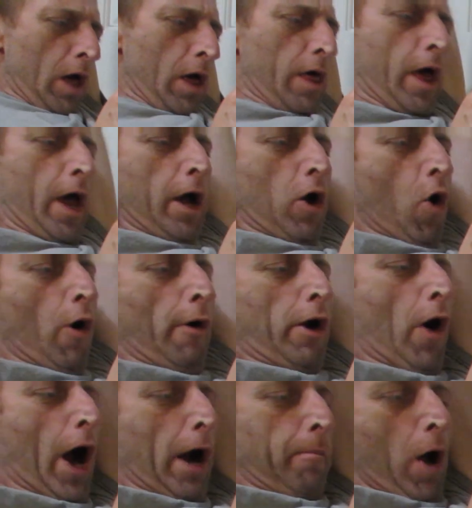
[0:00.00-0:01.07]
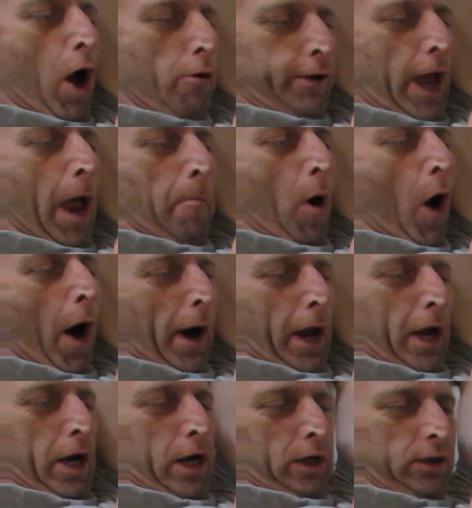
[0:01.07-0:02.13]
The court required pro se
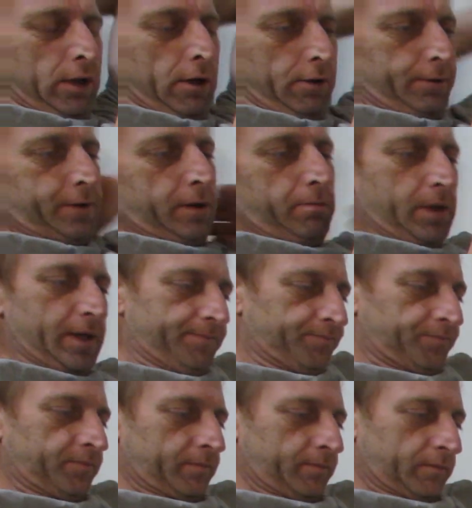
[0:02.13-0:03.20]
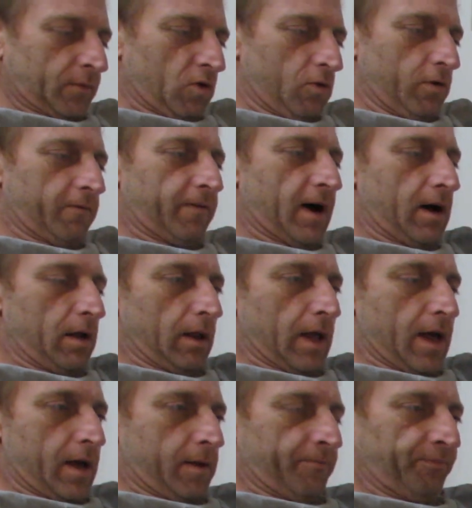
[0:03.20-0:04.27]
parties to submit or file
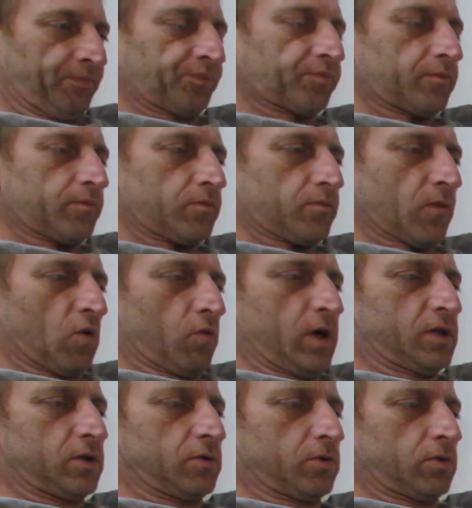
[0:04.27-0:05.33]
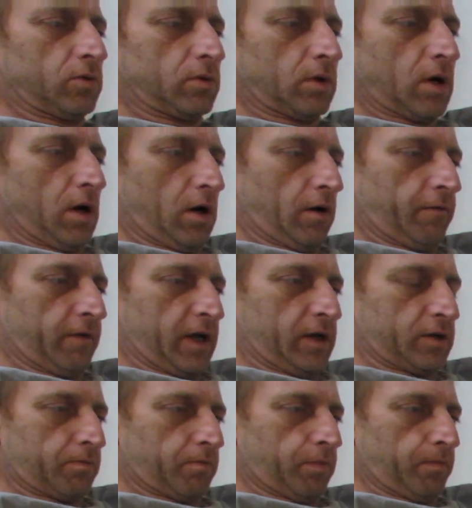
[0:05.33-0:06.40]
a original of
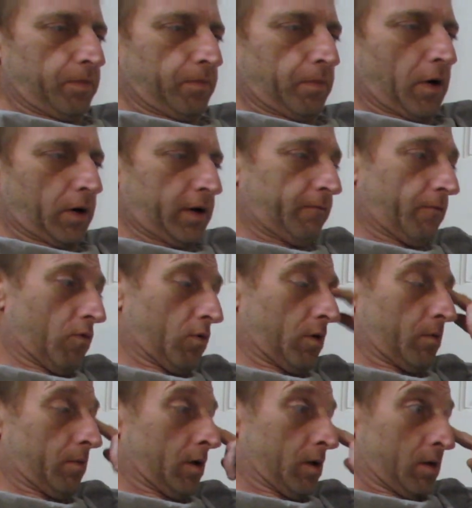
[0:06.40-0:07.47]
each party form.